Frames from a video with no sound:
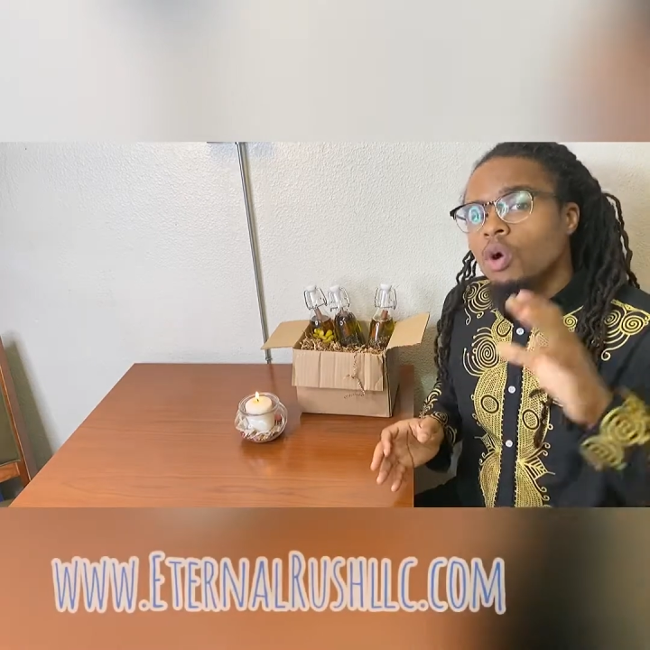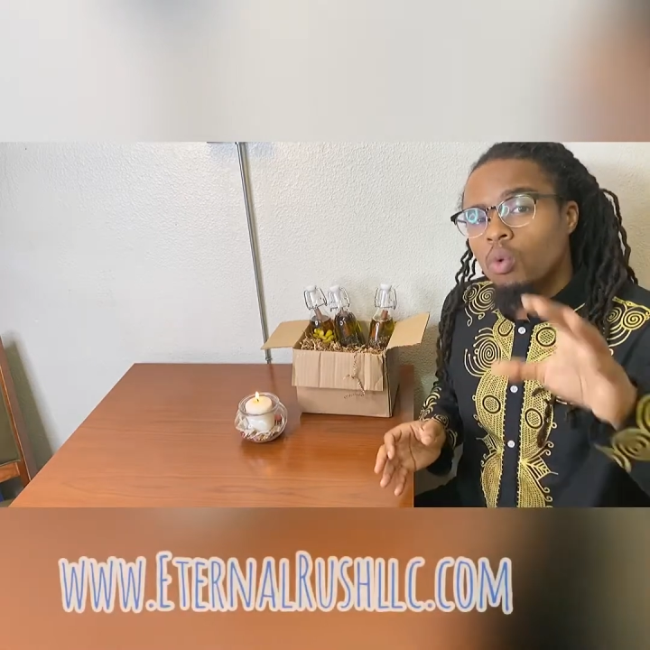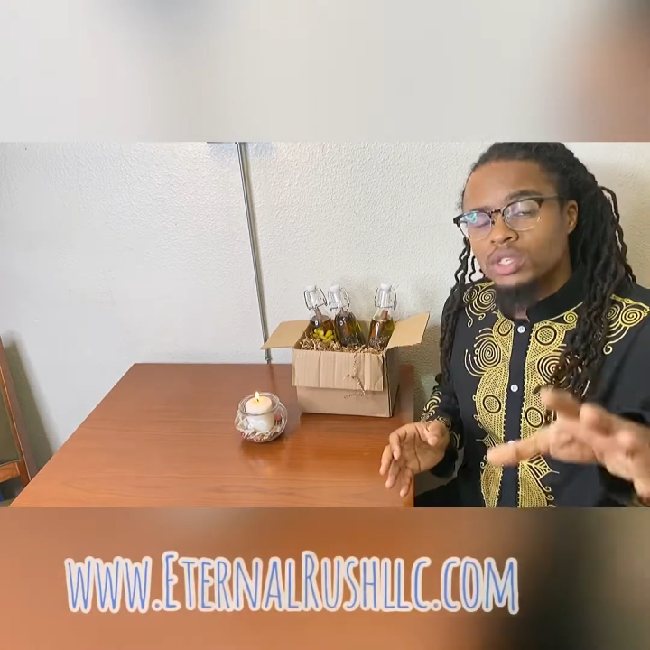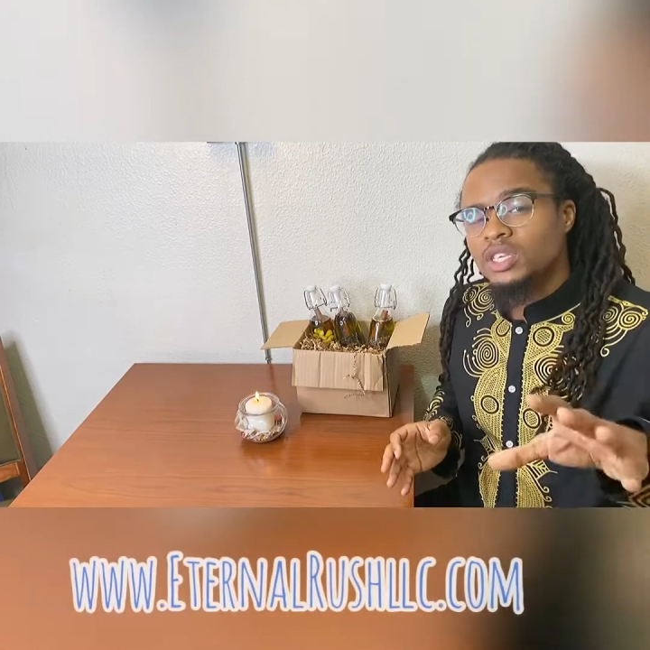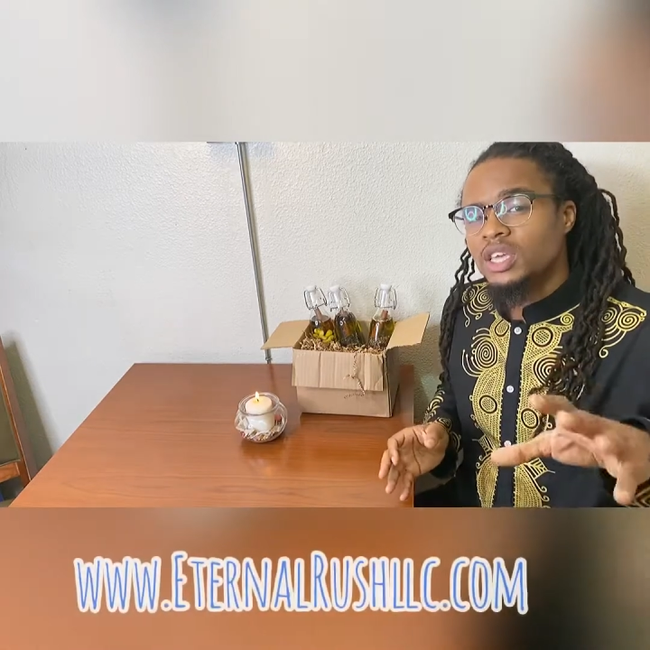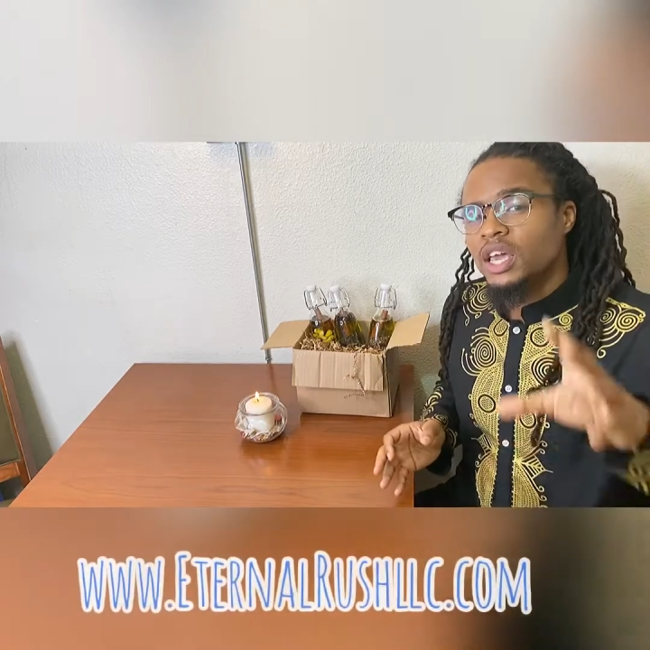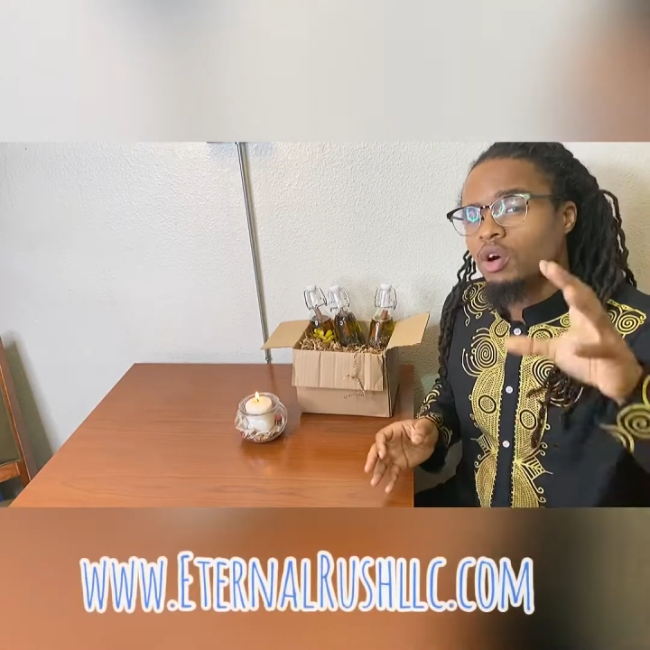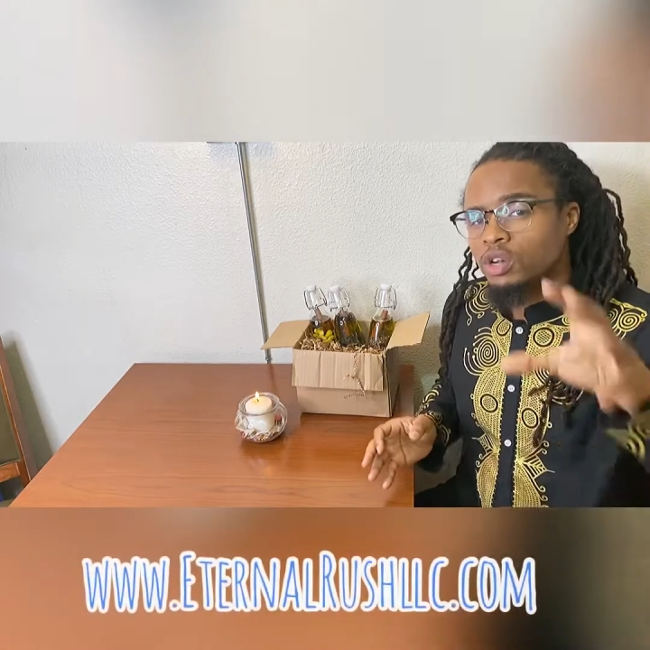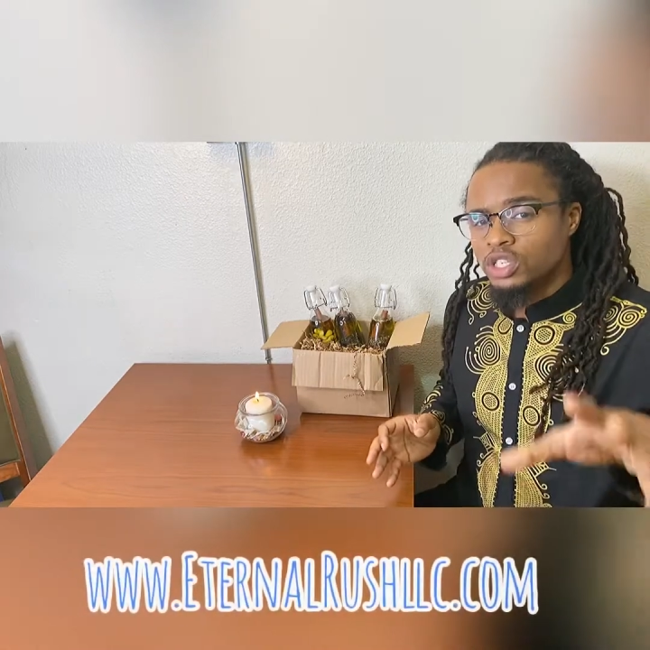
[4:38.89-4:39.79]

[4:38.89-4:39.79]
Once again, go to